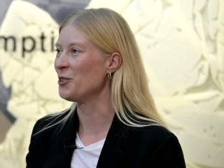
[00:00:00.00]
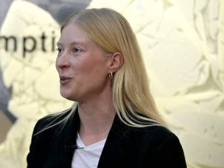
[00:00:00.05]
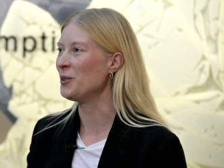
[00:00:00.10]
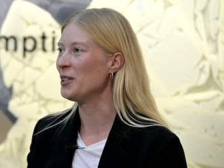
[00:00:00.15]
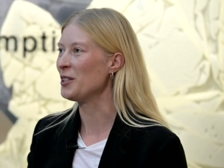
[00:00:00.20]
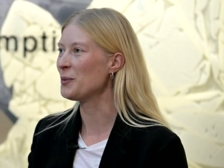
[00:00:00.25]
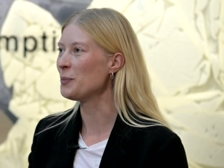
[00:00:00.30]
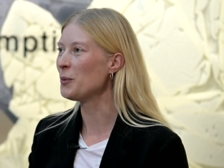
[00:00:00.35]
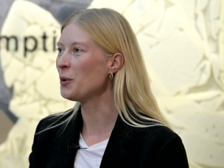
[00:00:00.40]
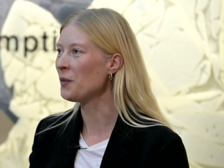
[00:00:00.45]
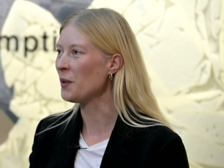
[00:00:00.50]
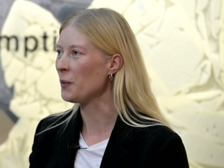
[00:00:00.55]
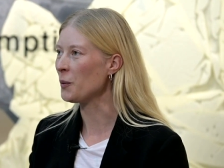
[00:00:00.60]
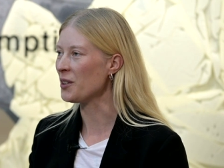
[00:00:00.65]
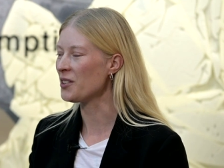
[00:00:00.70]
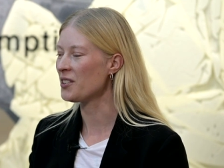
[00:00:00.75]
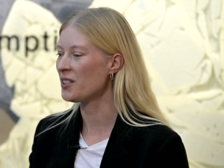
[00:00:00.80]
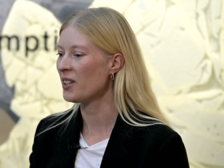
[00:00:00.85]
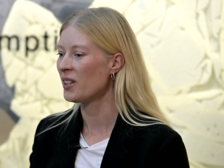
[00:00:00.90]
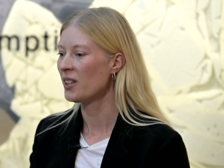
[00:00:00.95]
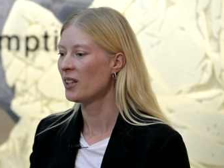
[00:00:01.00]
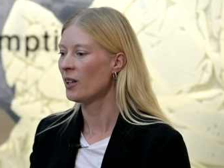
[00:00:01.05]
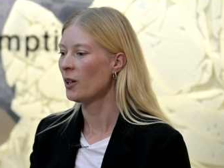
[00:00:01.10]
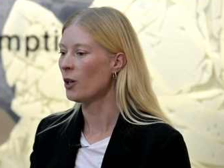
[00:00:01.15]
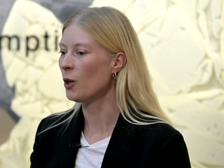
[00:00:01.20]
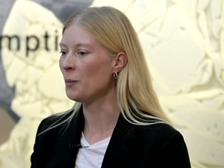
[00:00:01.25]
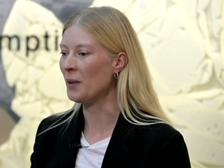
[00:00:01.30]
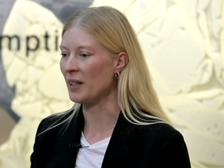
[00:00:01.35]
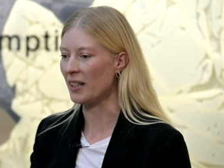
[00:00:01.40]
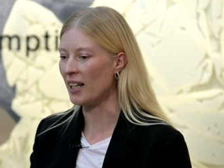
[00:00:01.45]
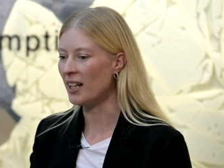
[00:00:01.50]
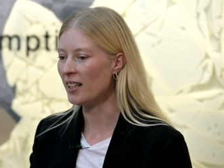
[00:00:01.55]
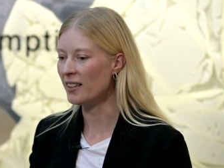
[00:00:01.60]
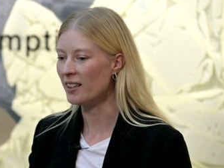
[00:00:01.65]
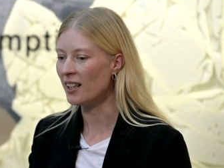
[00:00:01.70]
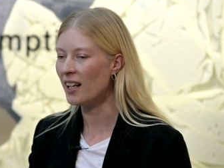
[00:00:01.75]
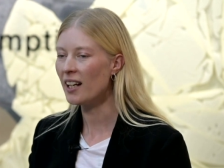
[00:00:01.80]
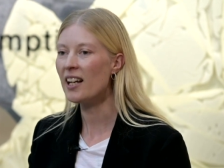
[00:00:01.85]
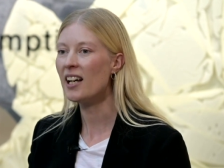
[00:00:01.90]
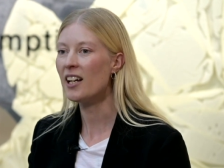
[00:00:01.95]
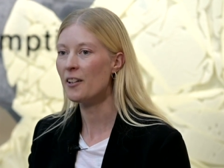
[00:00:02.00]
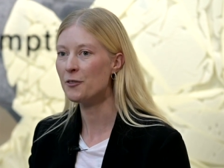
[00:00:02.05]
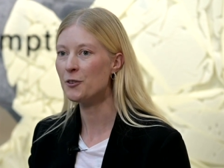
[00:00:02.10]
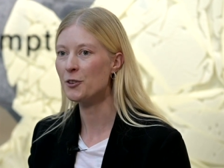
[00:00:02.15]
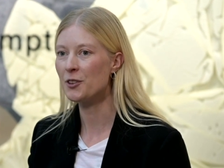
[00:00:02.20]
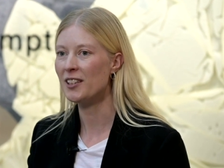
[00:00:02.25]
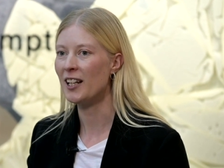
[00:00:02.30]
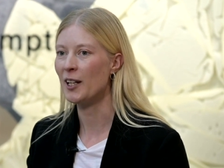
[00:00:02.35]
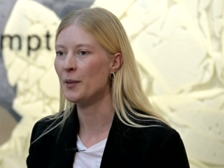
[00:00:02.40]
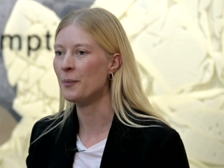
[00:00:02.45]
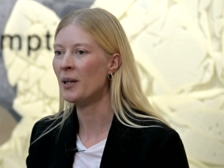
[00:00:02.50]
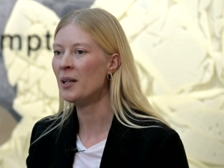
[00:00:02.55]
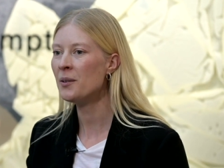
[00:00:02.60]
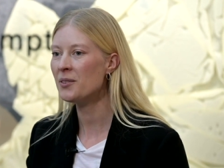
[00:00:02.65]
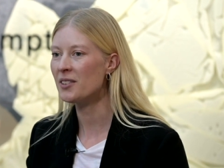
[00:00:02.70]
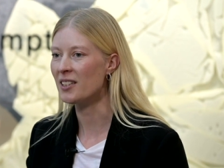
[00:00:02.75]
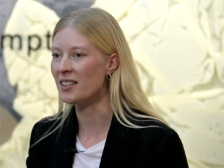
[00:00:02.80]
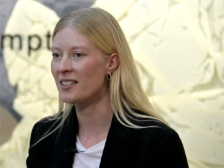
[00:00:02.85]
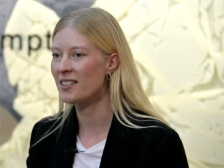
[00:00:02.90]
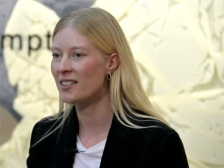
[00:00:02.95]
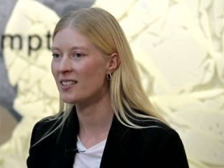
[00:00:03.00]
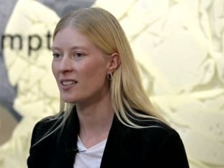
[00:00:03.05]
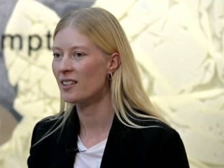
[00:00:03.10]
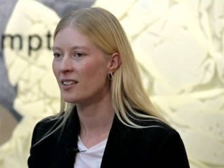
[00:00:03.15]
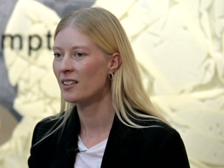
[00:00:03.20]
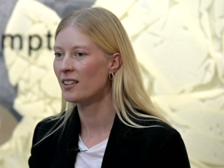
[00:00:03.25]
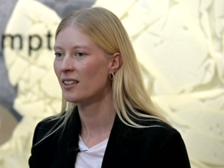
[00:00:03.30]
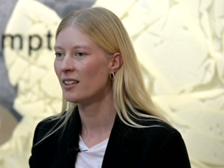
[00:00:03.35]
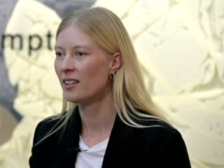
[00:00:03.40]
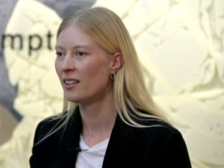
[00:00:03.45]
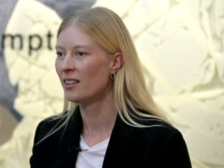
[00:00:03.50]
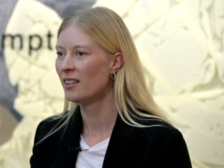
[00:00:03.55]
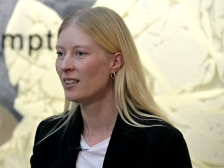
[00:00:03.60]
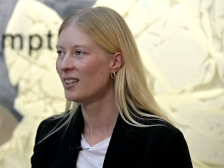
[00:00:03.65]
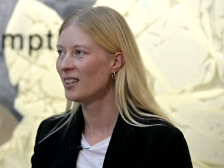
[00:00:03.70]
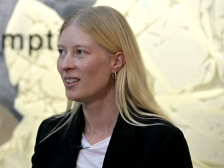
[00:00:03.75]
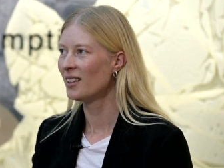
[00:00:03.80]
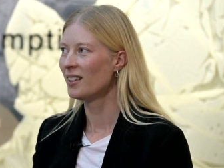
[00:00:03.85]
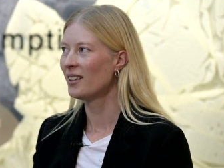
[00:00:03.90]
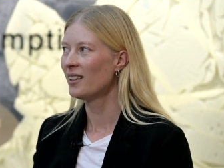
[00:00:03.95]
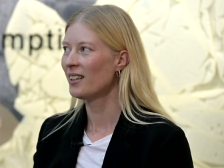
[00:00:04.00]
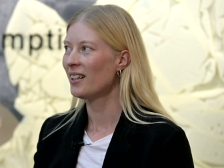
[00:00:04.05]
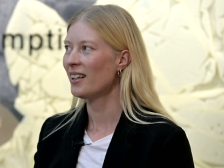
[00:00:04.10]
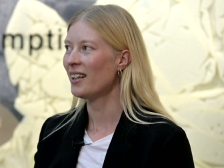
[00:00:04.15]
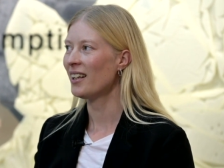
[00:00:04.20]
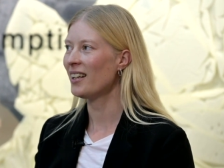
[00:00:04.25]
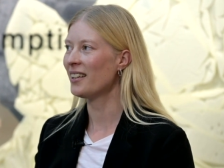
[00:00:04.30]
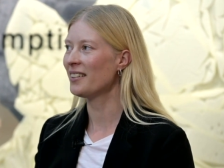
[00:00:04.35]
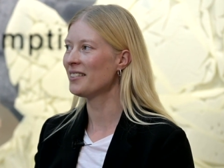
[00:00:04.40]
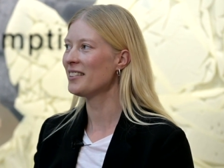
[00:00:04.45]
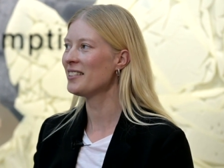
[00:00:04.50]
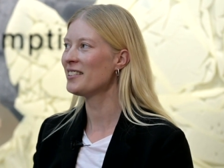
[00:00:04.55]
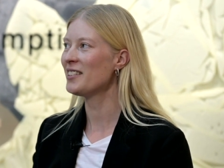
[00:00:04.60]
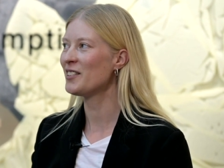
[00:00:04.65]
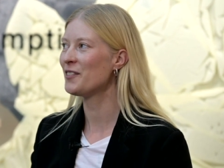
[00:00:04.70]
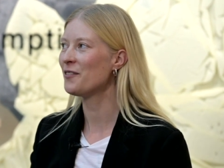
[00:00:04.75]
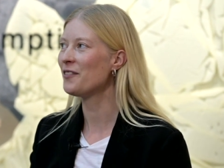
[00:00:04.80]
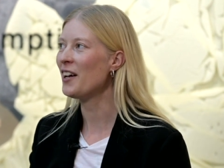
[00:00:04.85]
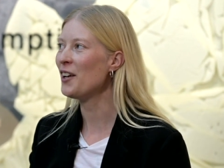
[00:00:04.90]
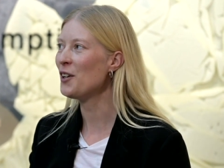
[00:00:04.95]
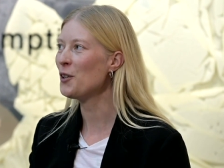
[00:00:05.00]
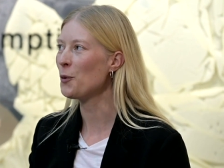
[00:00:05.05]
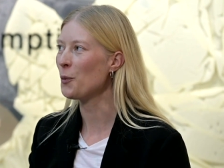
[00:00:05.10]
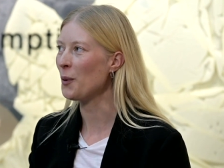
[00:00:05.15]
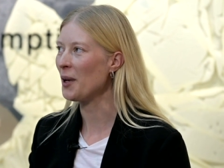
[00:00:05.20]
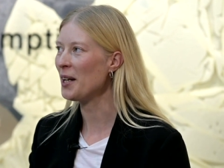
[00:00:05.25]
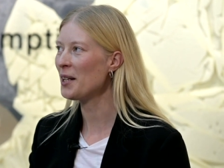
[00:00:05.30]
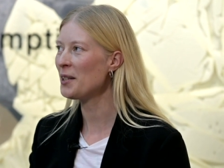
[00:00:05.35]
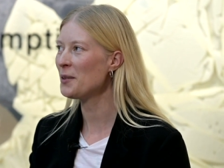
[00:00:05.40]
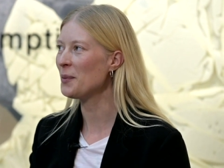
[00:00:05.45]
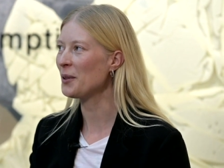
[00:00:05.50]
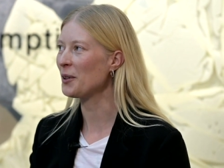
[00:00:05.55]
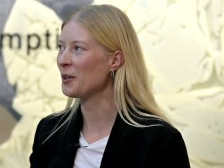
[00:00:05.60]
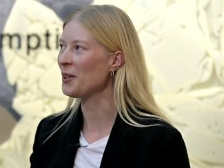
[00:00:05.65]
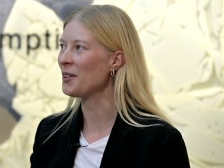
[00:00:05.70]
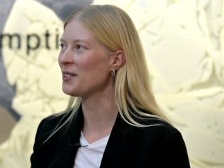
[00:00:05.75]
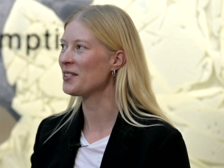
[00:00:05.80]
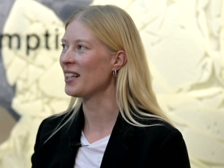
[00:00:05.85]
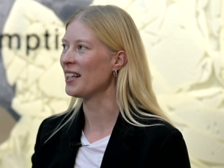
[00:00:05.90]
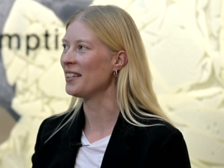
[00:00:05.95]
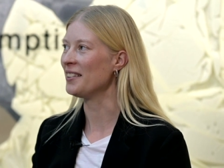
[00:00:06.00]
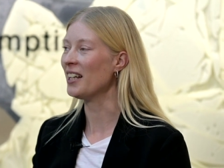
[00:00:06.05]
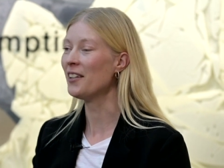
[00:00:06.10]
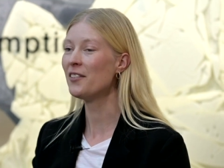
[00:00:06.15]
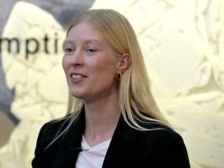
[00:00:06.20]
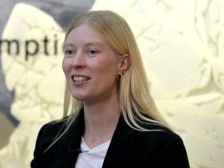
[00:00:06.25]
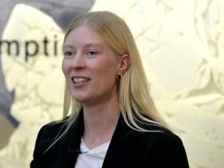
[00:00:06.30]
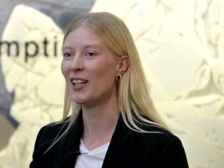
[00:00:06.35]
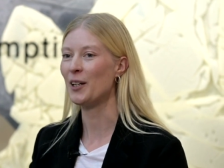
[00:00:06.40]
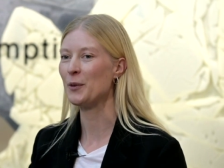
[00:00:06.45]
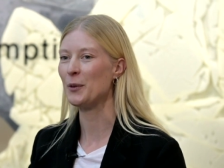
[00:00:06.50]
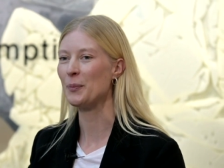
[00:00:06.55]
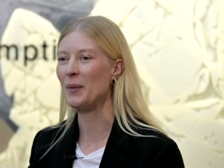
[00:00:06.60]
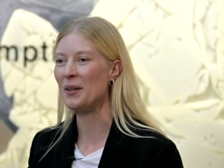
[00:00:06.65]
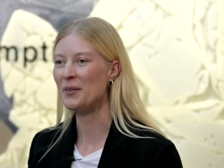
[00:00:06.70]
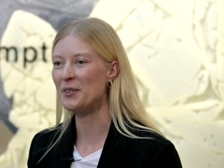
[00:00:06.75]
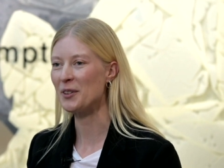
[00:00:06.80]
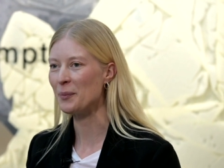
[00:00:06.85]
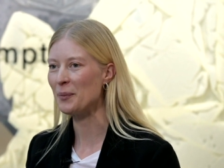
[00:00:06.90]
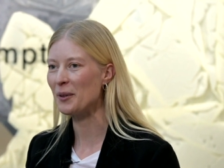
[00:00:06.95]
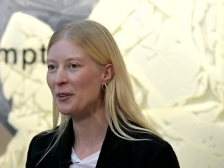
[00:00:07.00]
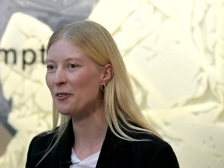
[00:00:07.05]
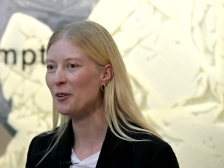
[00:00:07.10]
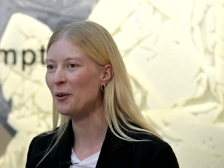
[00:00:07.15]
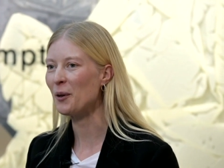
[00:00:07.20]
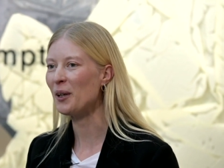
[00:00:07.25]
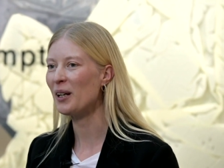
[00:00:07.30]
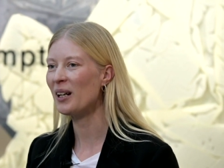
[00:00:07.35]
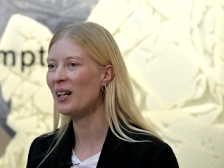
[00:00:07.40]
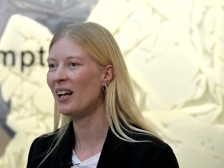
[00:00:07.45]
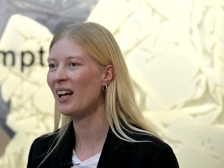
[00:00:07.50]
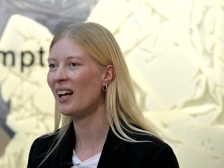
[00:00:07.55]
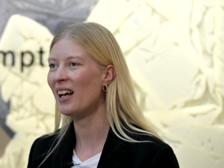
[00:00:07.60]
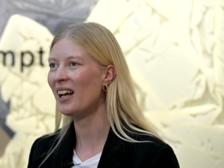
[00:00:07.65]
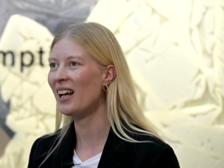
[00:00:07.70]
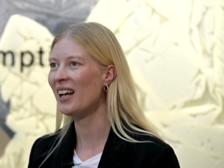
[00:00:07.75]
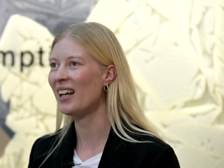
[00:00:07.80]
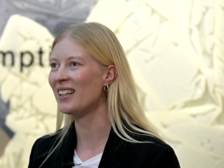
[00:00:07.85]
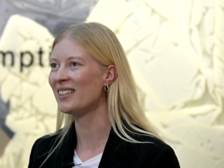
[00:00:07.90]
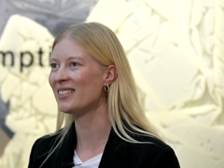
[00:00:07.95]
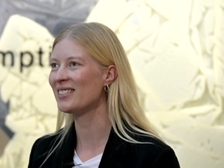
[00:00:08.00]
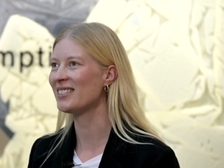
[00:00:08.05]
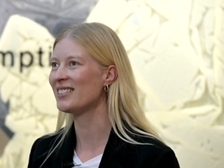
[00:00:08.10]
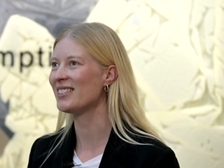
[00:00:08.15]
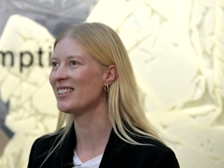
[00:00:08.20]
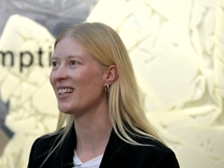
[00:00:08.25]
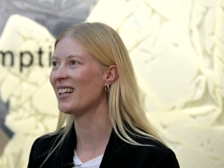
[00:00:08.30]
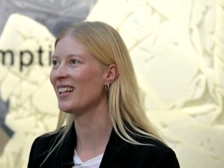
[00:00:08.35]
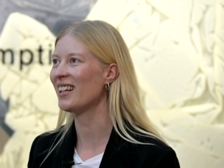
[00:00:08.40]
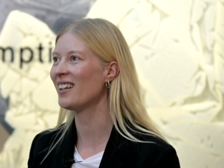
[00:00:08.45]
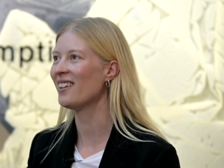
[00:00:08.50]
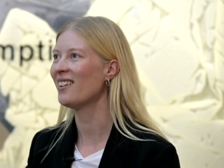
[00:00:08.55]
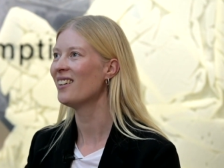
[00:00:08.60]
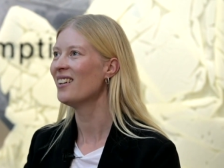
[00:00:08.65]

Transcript: to this movie was, oh my god, I have to climb mountains. and this is very weird because I never climbed a mountain before. And uh,